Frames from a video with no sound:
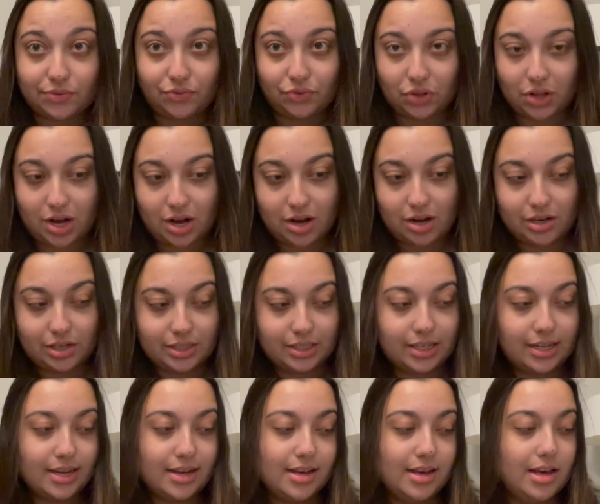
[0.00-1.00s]
vlogged.
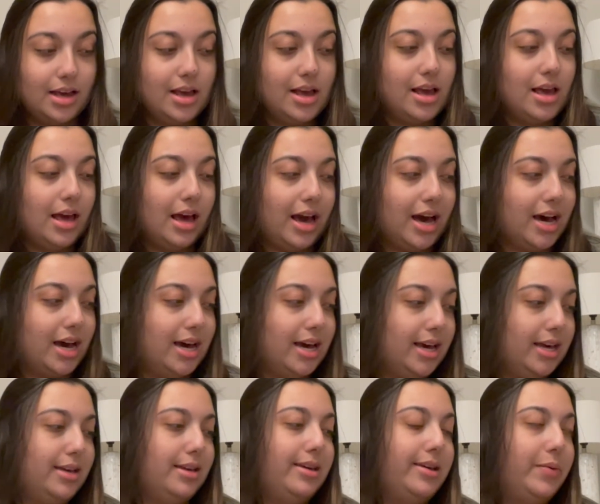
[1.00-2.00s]

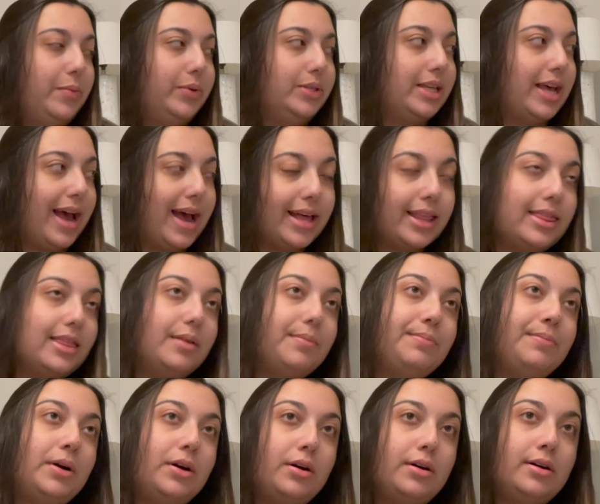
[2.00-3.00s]
I was at the
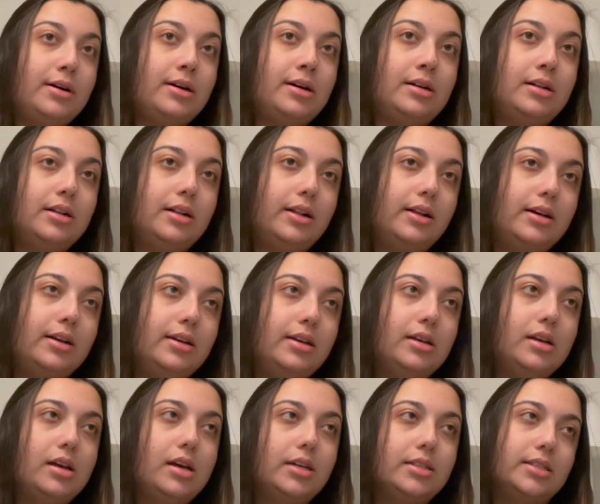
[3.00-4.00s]
mall
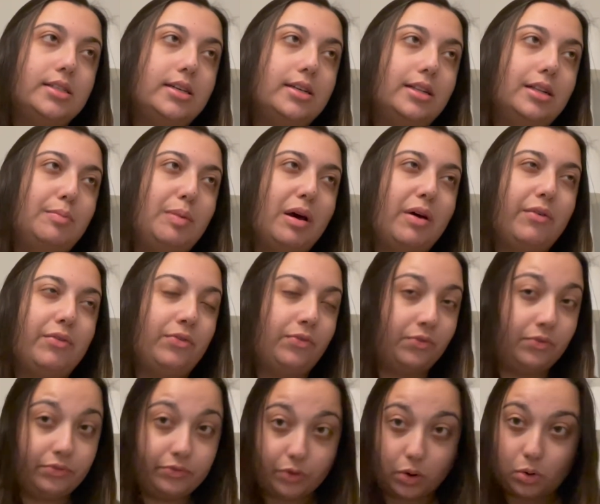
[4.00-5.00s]
until about
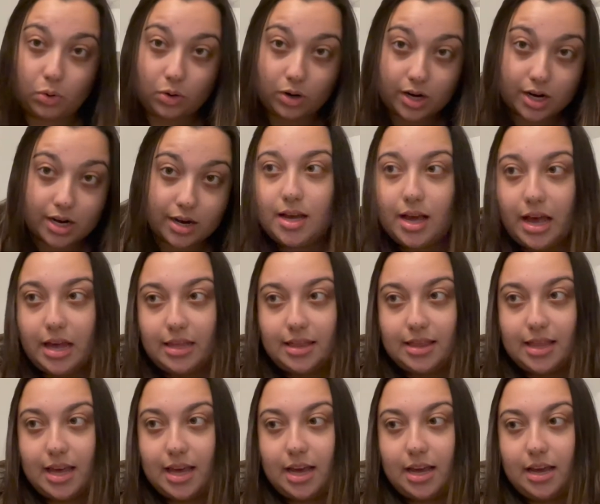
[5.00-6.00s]
4. And
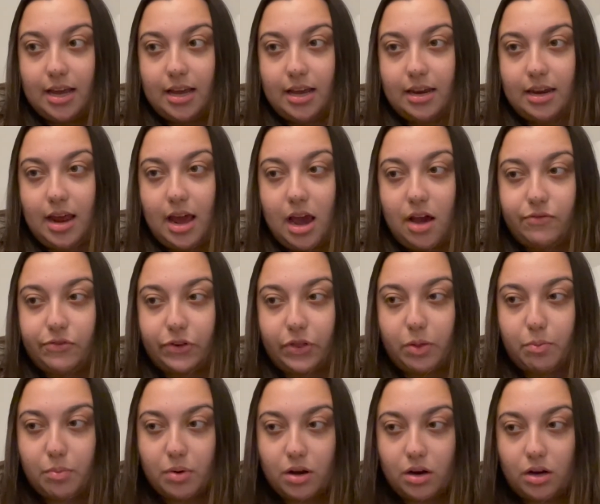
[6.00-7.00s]
then after the
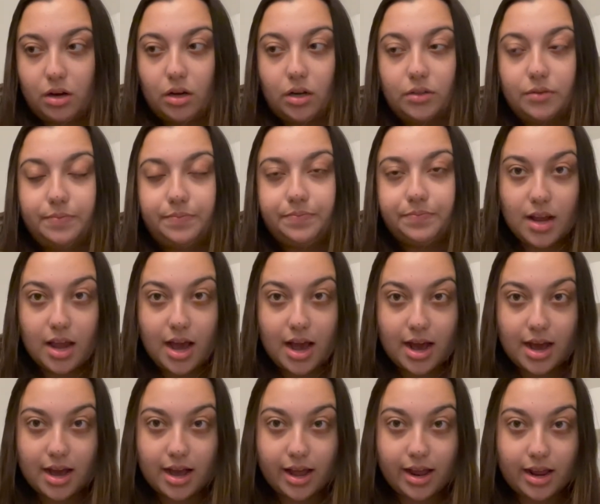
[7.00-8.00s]
mall,
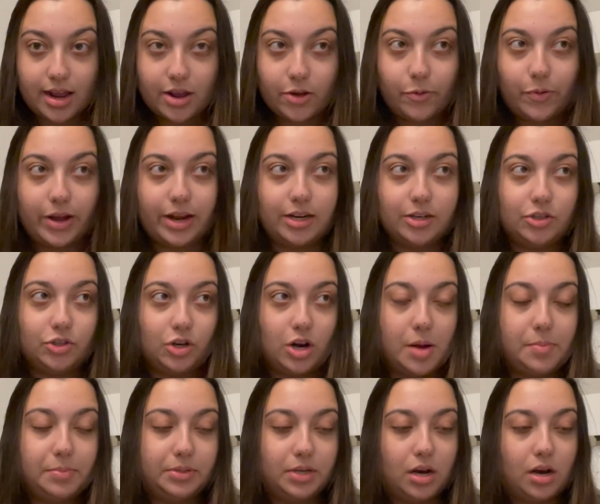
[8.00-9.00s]
I went and
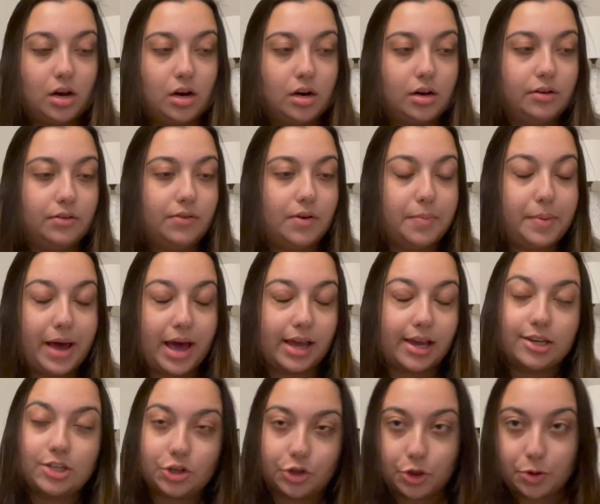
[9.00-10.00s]
dropped off a
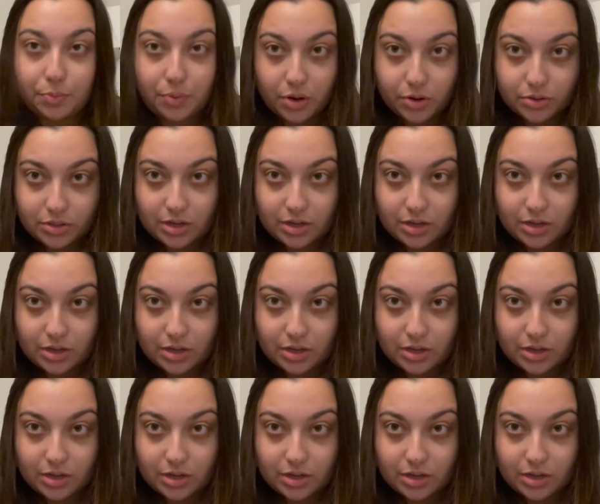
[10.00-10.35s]
package at the post